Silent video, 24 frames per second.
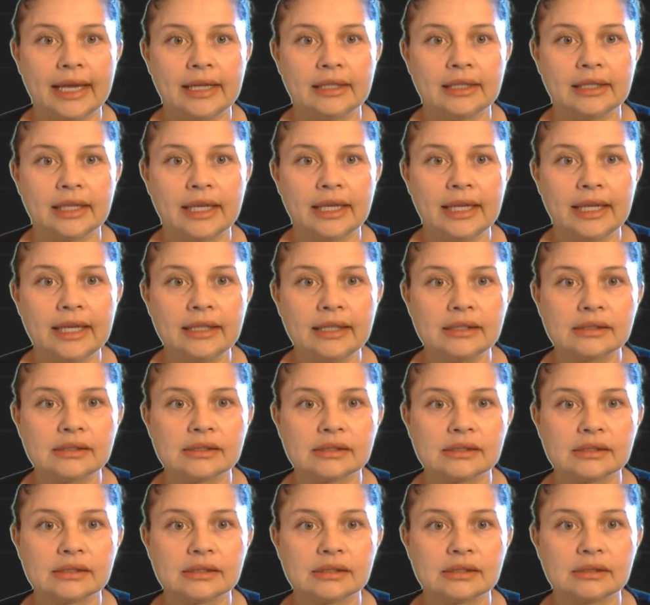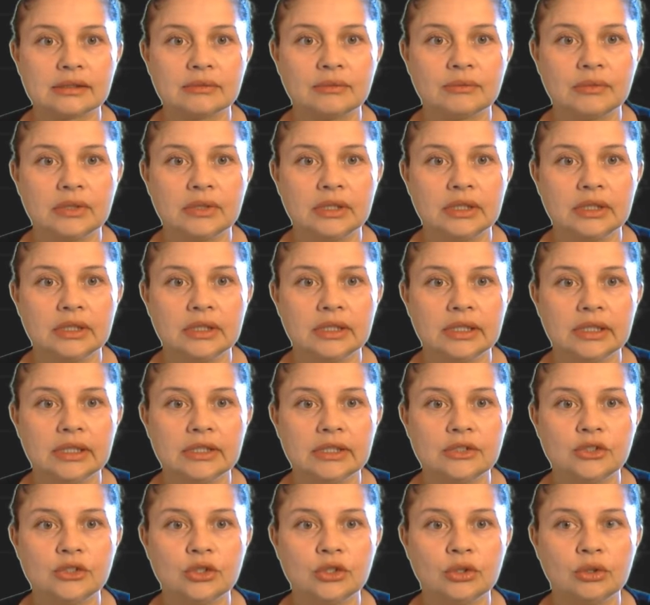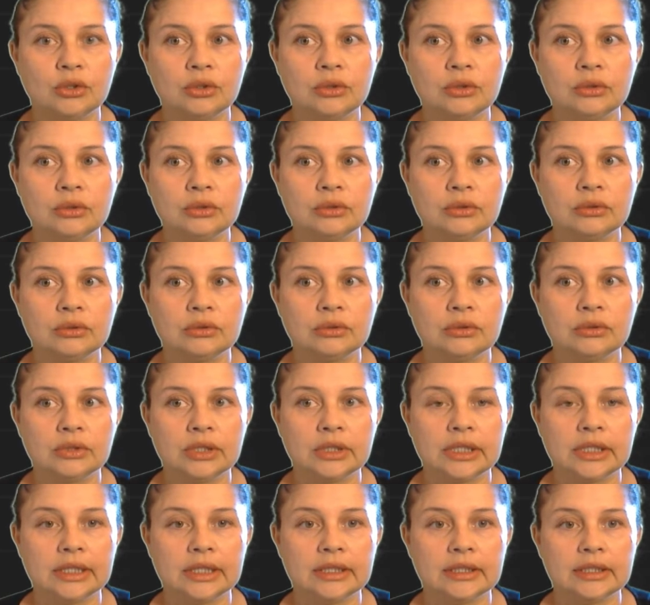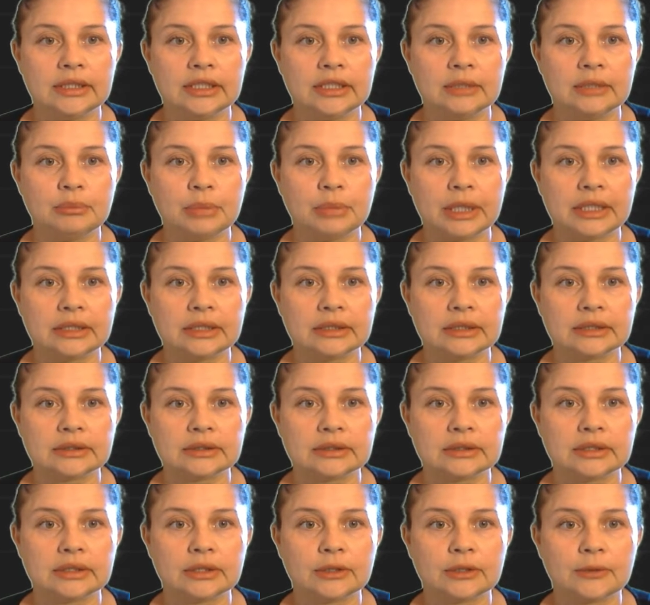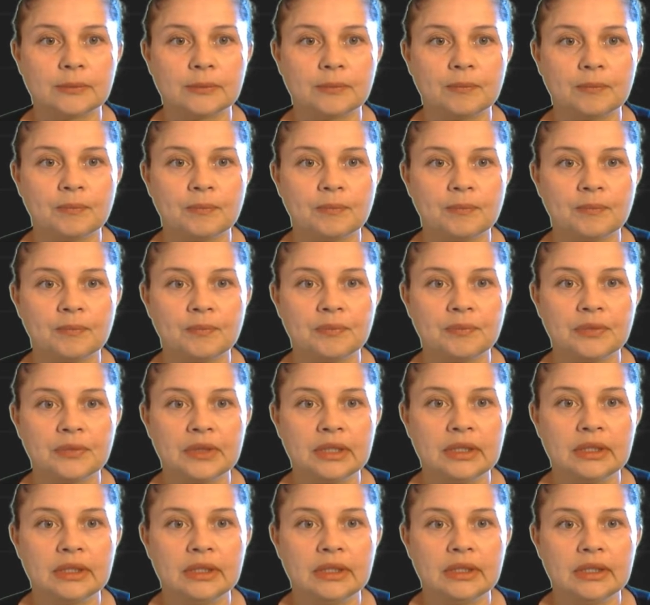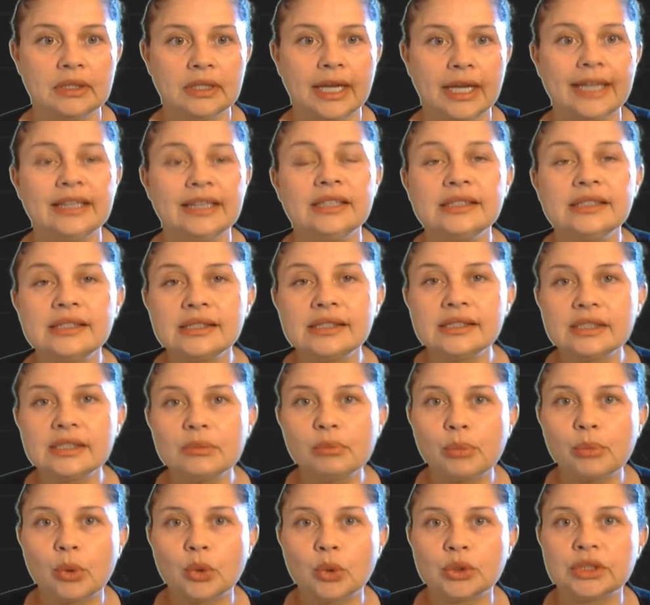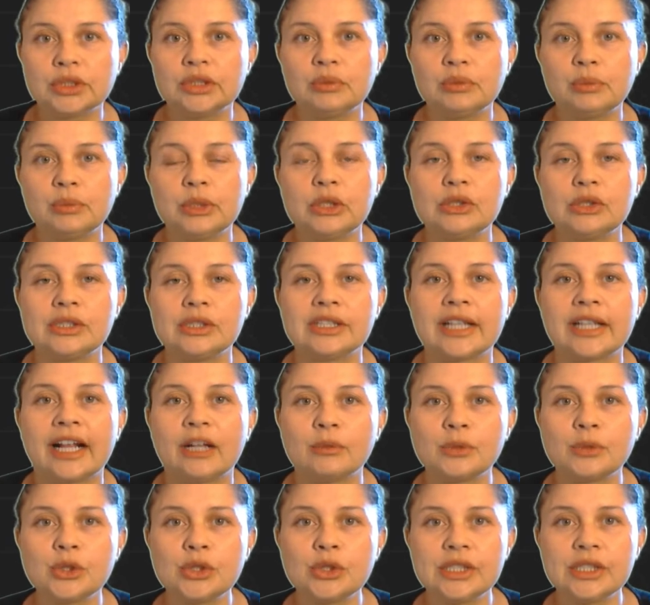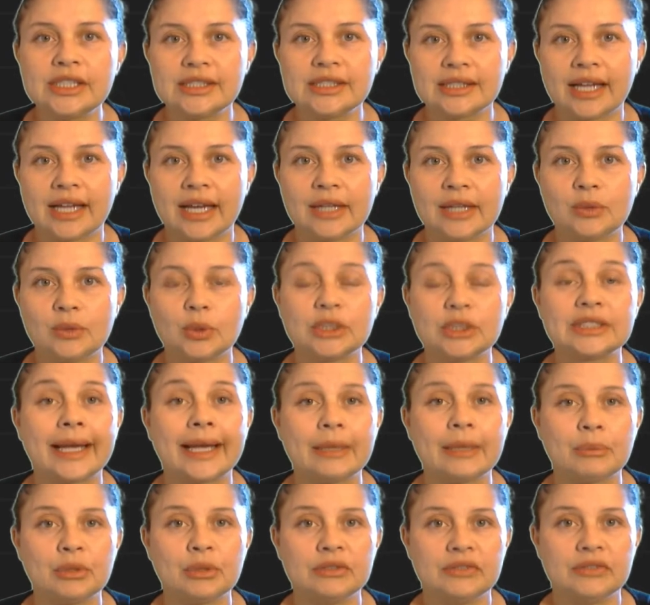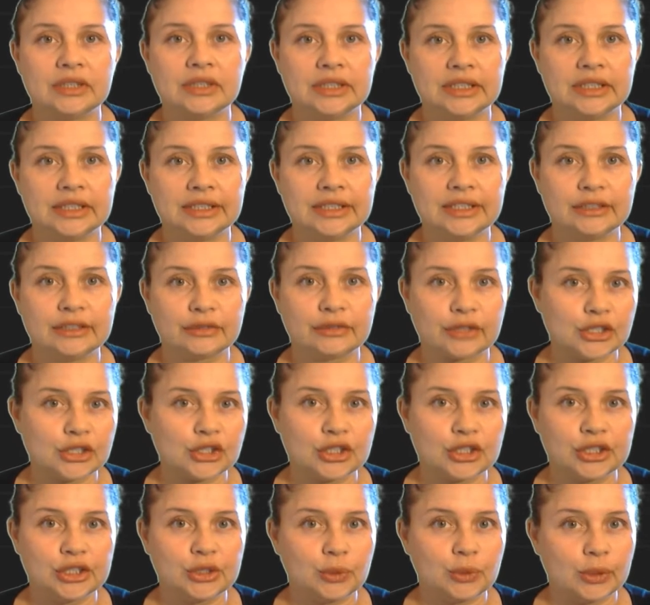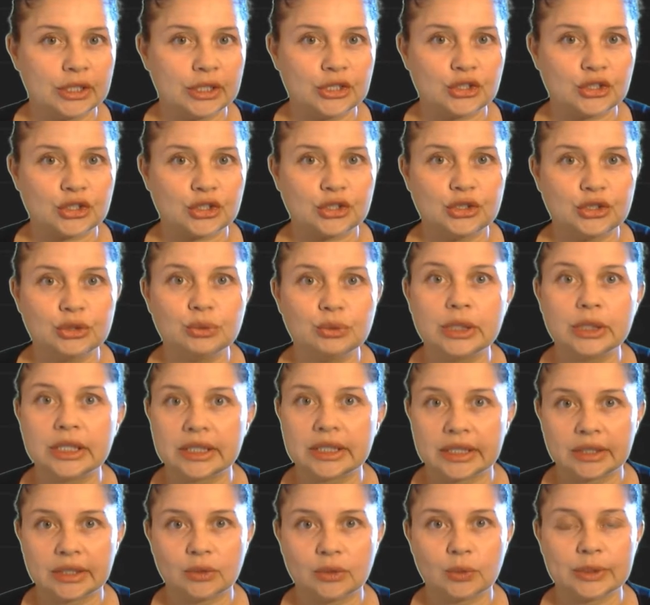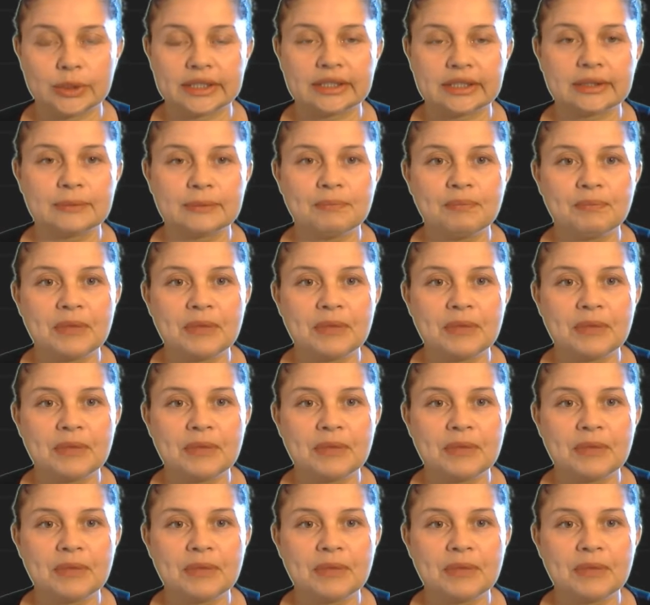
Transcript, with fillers: and x is your independent. And this is important because it helps you decide what type of linear differential equation you're working with.